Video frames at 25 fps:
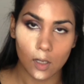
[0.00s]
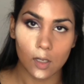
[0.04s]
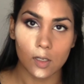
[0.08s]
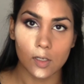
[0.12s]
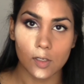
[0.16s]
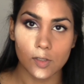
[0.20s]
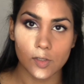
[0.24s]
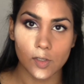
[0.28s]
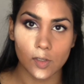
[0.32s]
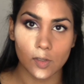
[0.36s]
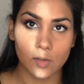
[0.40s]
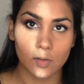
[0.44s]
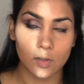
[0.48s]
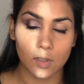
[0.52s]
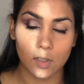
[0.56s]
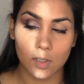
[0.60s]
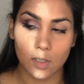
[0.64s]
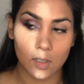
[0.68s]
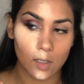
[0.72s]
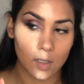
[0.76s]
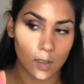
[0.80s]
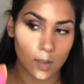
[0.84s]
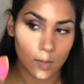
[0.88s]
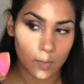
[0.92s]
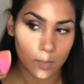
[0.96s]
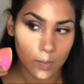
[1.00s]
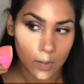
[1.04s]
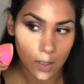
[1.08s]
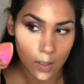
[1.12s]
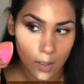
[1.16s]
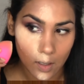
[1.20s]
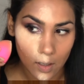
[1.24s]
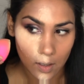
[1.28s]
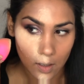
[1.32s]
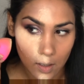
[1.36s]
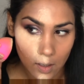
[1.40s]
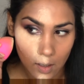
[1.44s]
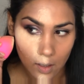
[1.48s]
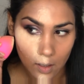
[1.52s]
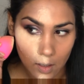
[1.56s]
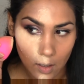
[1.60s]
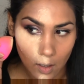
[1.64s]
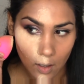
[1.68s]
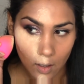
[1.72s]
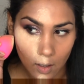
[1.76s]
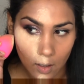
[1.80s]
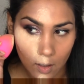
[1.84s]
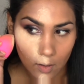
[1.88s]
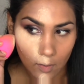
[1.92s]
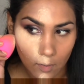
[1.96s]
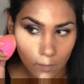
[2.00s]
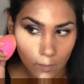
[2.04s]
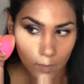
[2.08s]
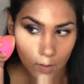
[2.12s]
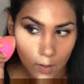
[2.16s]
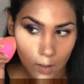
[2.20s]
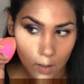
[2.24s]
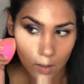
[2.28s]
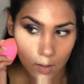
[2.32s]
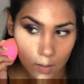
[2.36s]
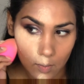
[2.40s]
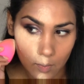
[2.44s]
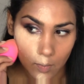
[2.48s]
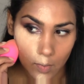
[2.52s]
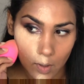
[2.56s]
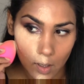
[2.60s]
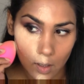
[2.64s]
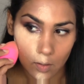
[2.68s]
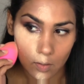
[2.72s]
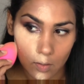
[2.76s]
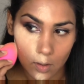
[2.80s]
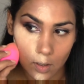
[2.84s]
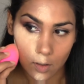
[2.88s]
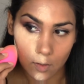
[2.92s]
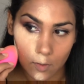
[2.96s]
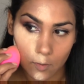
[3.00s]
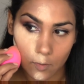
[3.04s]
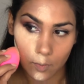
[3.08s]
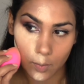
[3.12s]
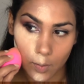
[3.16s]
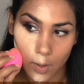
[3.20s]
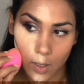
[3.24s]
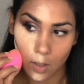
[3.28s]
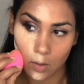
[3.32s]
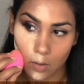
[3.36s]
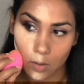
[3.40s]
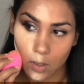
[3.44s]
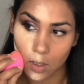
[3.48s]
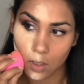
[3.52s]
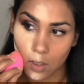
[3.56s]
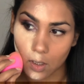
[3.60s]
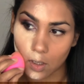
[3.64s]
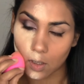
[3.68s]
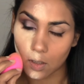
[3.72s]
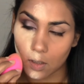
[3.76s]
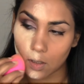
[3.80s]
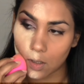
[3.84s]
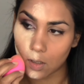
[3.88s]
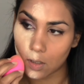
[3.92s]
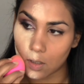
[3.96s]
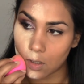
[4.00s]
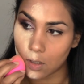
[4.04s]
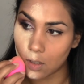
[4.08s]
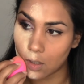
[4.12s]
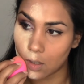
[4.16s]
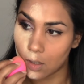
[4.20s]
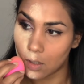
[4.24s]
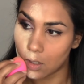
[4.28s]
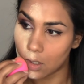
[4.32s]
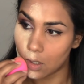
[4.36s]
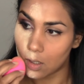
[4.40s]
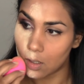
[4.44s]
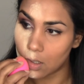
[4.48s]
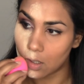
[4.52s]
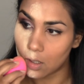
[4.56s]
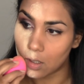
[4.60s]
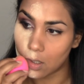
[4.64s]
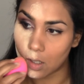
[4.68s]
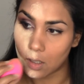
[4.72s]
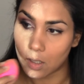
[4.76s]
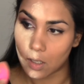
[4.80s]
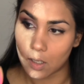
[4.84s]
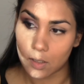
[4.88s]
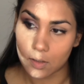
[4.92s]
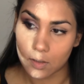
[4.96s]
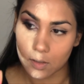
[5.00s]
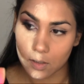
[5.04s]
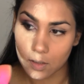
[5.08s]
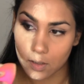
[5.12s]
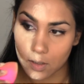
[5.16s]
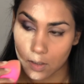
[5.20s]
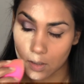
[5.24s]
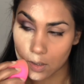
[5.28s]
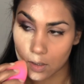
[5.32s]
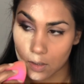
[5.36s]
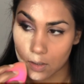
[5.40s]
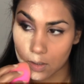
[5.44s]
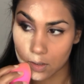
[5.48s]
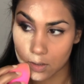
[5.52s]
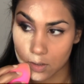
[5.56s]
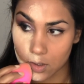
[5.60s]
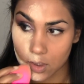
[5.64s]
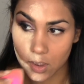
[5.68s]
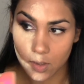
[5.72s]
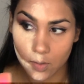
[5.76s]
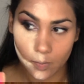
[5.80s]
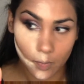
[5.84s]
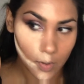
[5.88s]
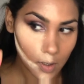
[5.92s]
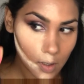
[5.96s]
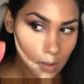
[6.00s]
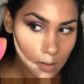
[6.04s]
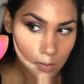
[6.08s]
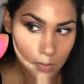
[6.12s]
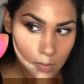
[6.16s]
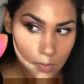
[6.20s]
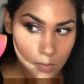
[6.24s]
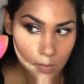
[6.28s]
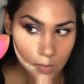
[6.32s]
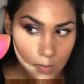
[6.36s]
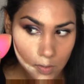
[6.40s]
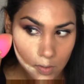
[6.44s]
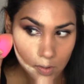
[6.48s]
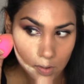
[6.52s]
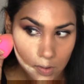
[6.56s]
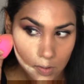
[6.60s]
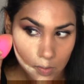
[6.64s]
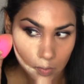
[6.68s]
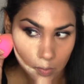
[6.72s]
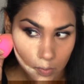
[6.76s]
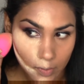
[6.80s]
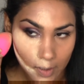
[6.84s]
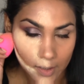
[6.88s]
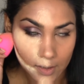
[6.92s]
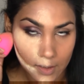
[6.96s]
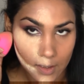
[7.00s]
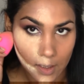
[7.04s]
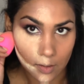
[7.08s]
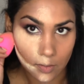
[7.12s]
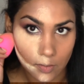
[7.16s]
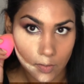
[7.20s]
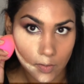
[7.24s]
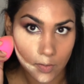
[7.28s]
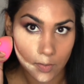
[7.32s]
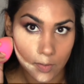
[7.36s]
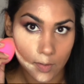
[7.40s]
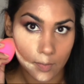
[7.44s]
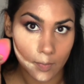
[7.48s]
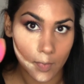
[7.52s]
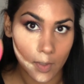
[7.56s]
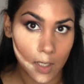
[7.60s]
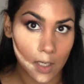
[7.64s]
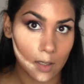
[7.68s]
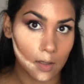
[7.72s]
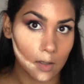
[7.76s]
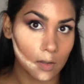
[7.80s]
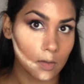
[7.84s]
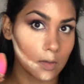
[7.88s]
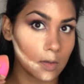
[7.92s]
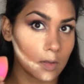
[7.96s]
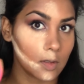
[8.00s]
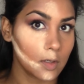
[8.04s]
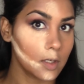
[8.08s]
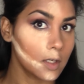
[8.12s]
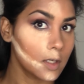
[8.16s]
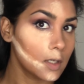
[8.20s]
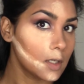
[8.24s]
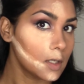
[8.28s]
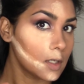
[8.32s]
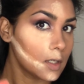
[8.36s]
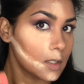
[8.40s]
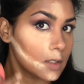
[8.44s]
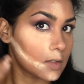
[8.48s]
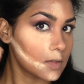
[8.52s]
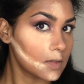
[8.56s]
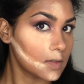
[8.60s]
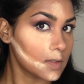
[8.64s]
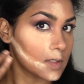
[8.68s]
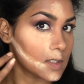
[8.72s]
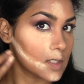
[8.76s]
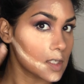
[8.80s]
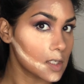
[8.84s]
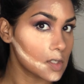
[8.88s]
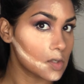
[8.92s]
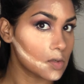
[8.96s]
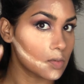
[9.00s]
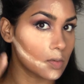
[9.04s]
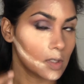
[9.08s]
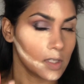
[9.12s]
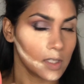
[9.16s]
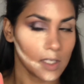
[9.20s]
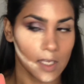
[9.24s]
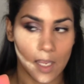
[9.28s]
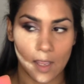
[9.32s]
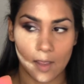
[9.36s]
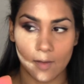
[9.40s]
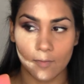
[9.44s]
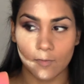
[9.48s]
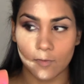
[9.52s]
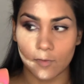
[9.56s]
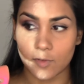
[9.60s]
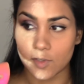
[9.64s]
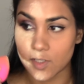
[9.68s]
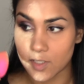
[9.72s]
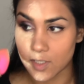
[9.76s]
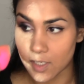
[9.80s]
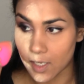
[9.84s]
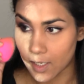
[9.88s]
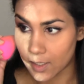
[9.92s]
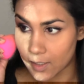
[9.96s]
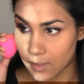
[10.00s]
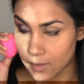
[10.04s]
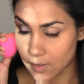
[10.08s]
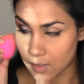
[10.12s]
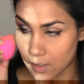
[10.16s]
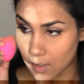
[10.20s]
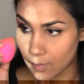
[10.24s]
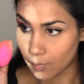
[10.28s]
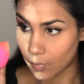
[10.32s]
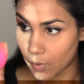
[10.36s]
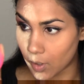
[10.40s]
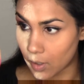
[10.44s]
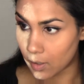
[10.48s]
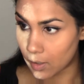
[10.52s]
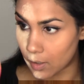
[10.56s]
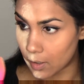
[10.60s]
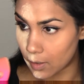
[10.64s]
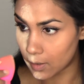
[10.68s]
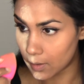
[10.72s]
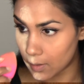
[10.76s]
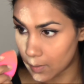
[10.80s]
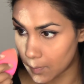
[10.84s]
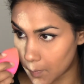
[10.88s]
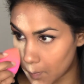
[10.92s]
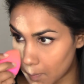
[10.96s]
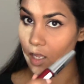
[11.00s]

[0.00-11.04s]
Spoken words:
Also gonna apply a heavy amount of powder underneath the cheekbones, right down to the mouth, to just really emphasize that part.